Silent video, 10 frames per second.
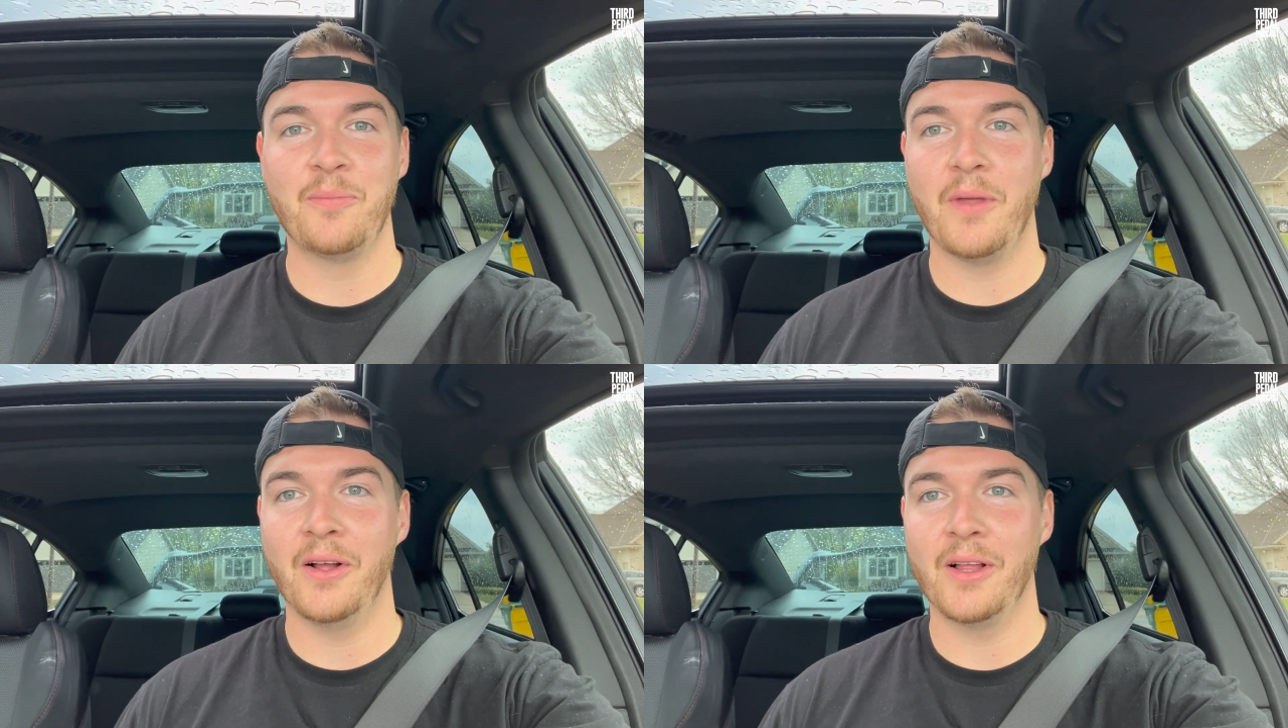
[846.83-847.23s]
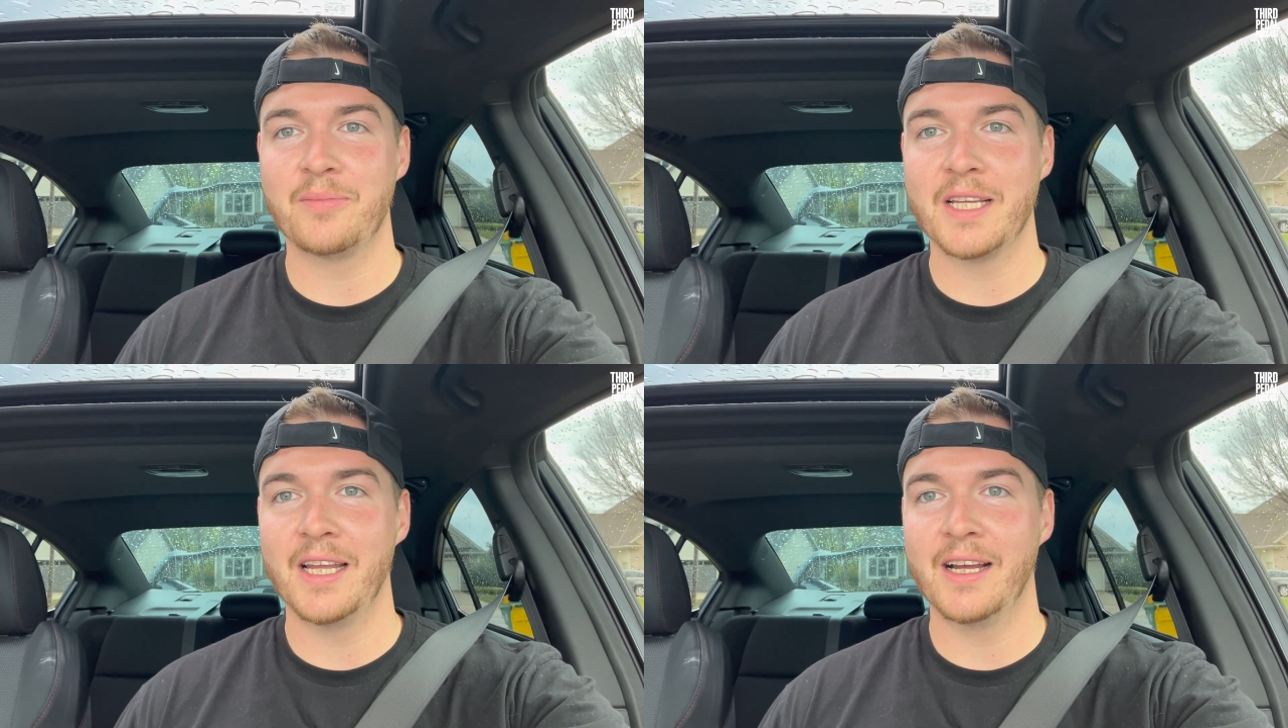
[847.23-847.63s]
I'll
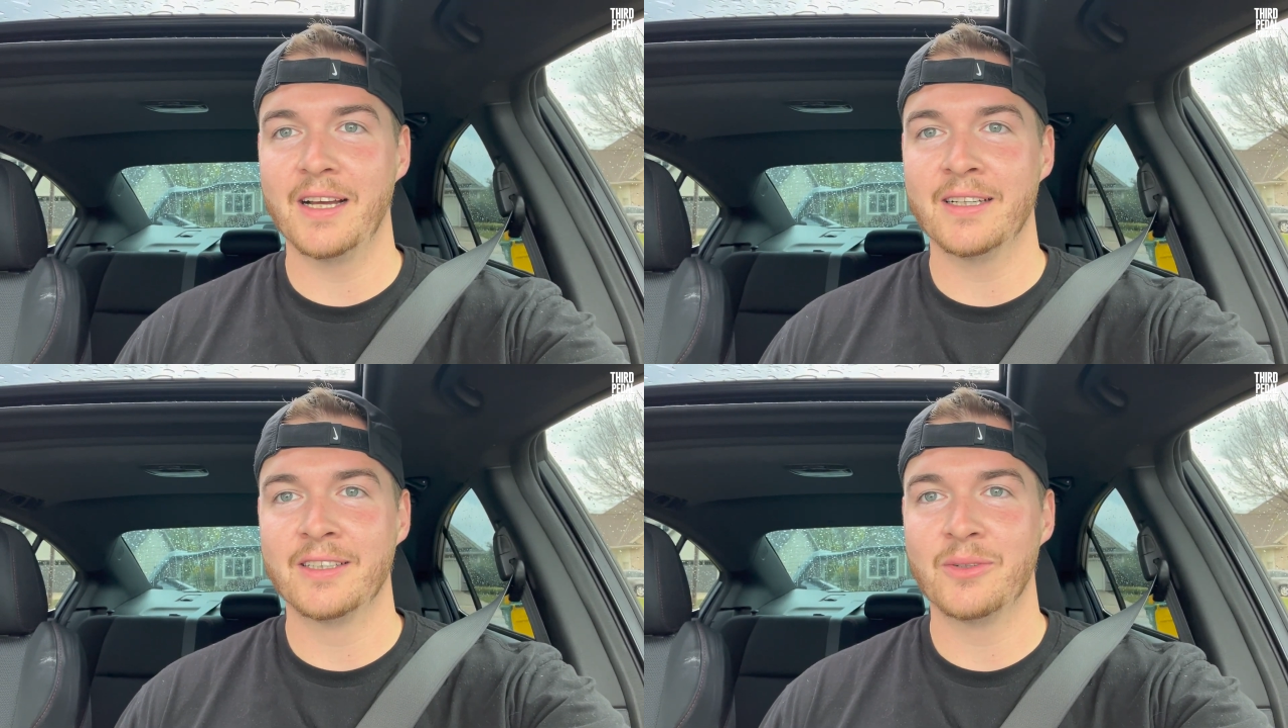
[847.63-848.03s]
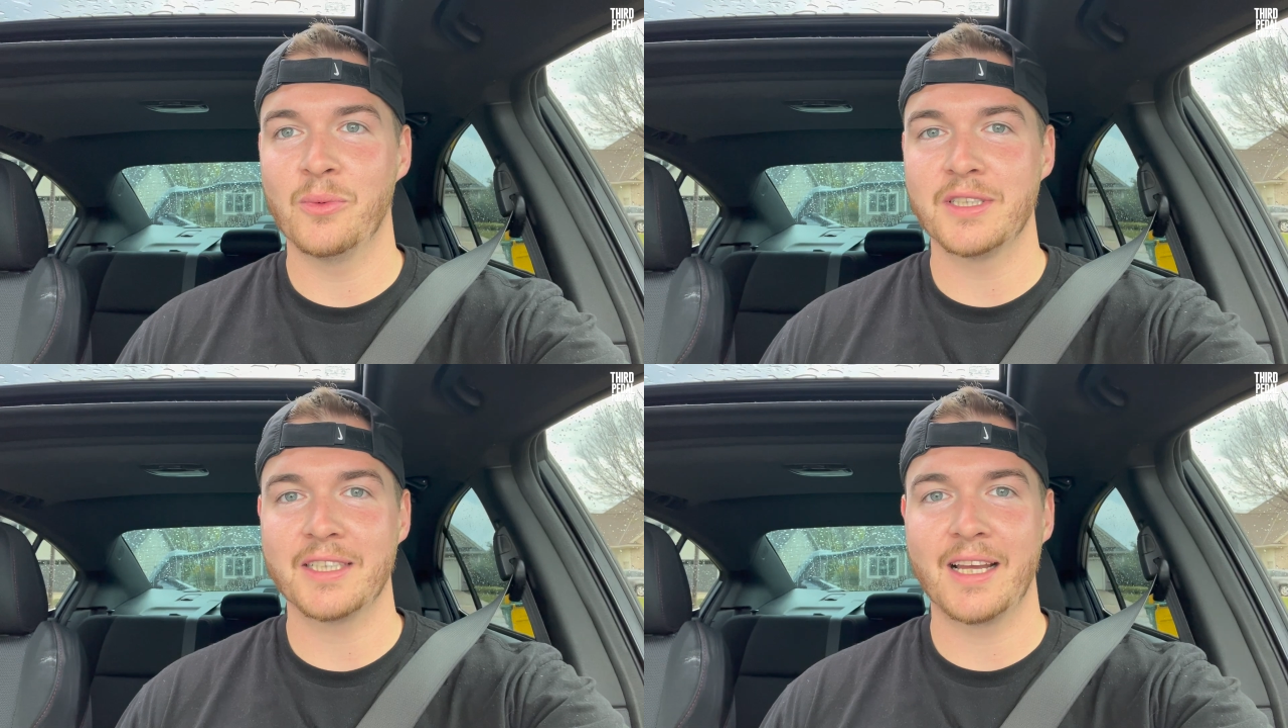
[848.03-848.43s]
update
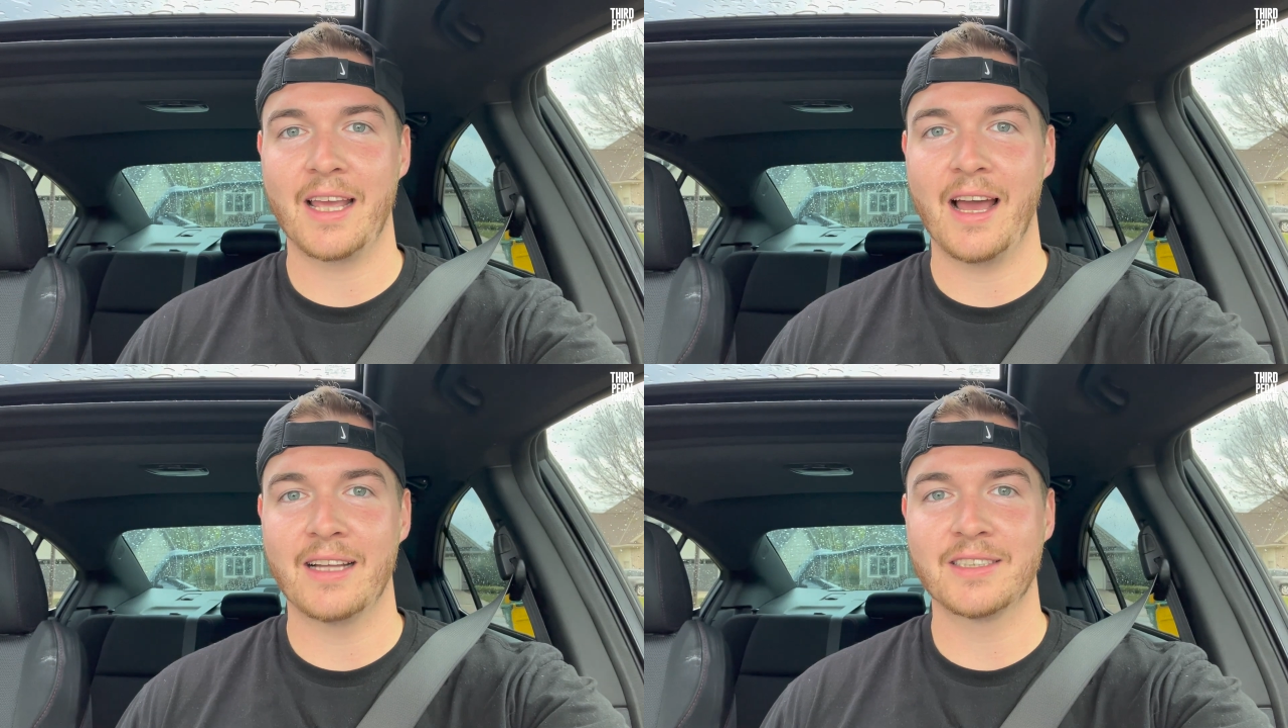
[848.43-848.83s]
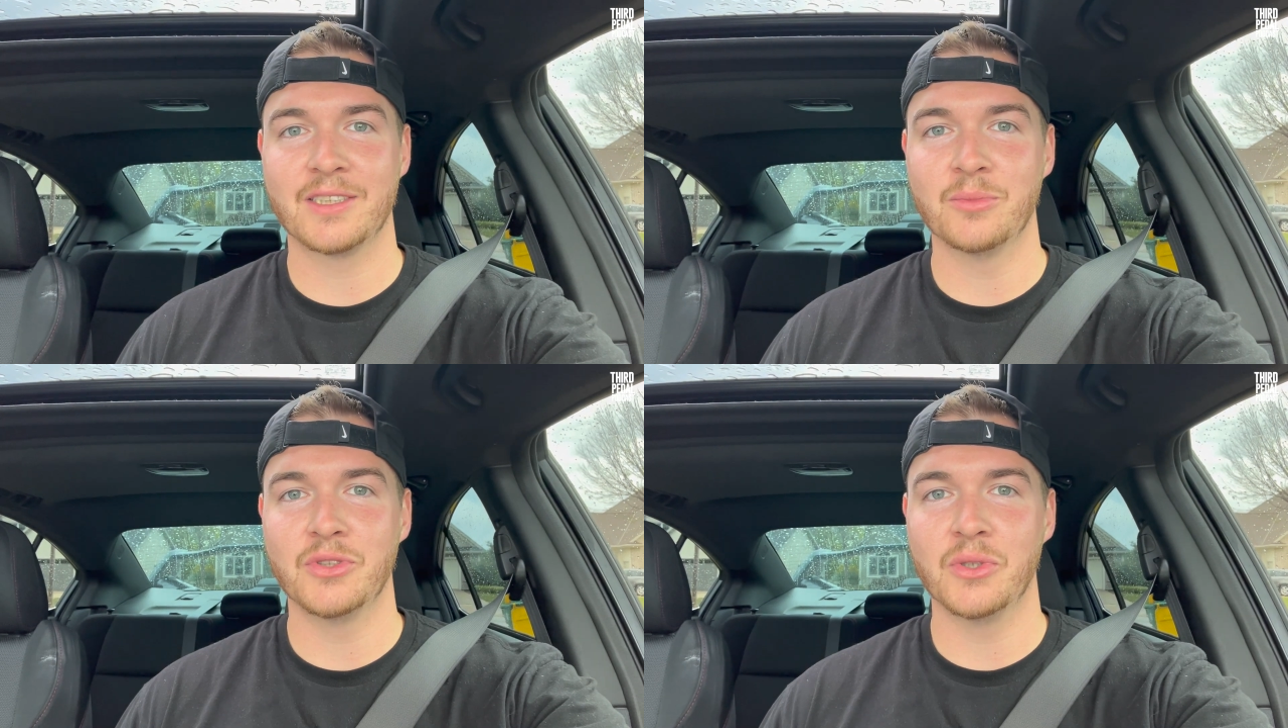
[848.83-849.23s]
once I got
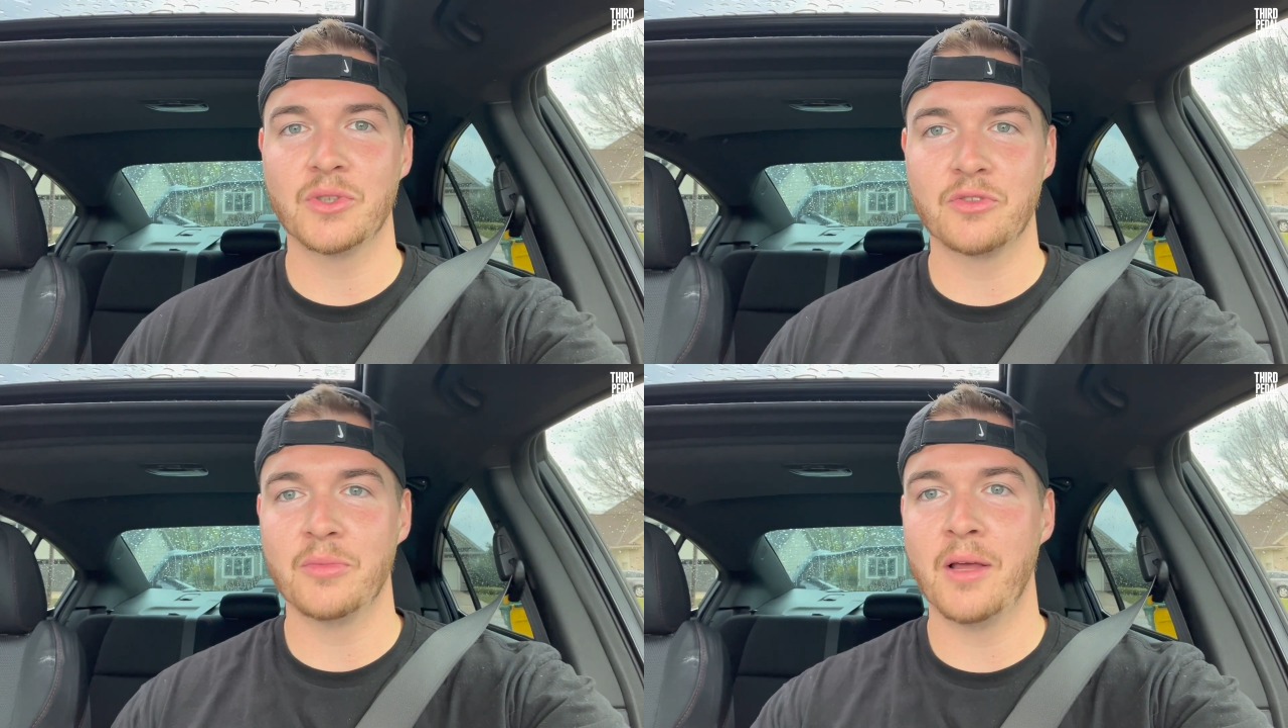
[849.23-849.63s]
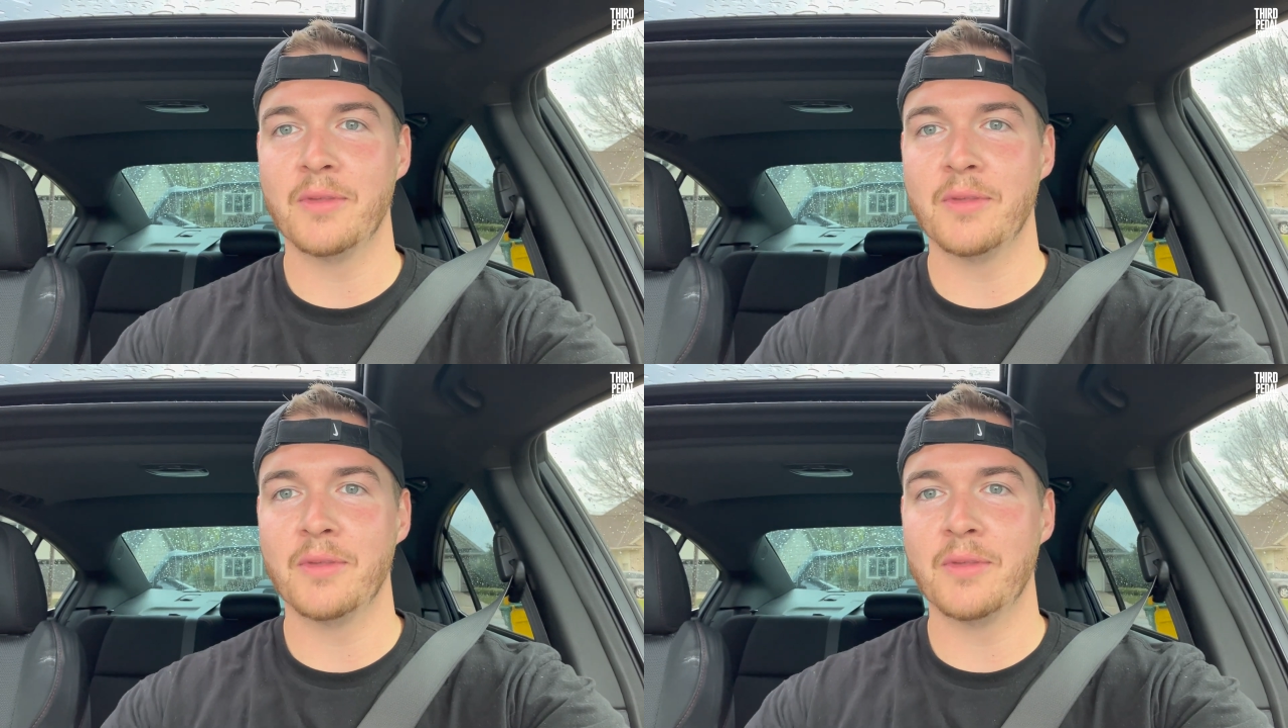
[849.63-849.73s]
some results from them.